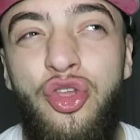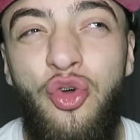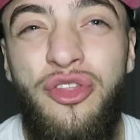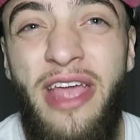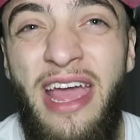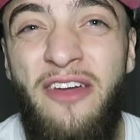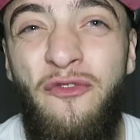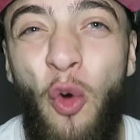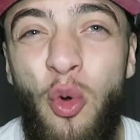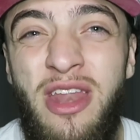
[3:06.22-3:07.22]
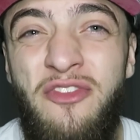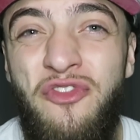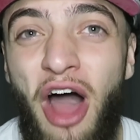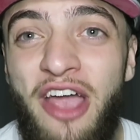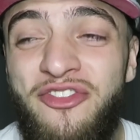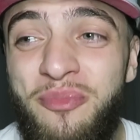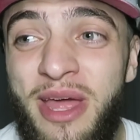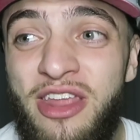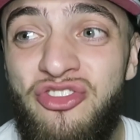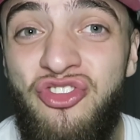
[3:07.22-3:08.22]
You'll take 45
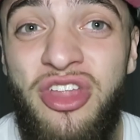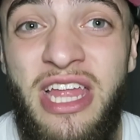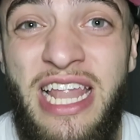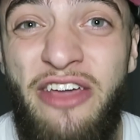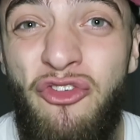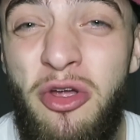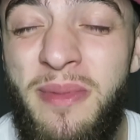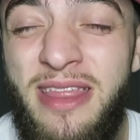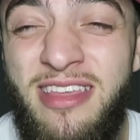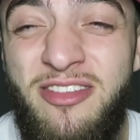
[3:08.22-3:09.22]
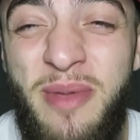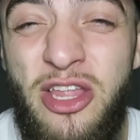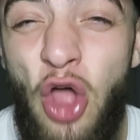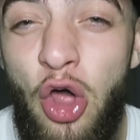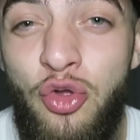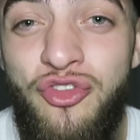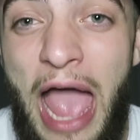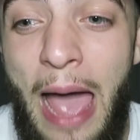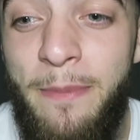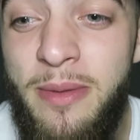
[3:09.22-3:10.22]
minutes to deliver me these McDonald's
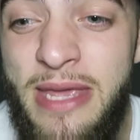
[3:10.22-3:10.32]
Happy